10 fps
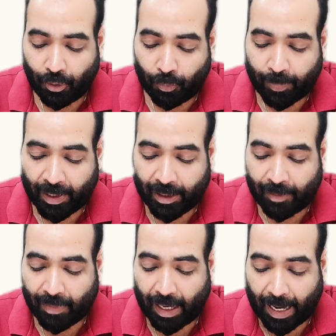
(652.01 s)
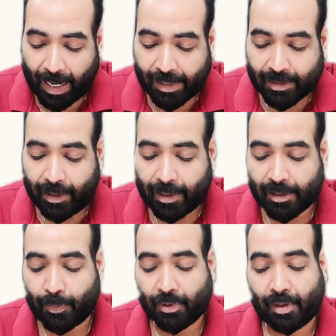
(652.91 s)
to pay them as late
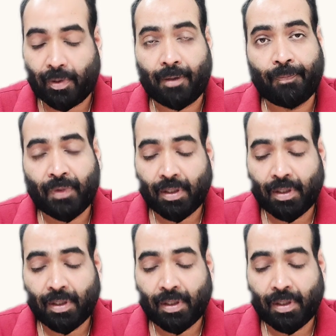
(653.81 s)
as possible.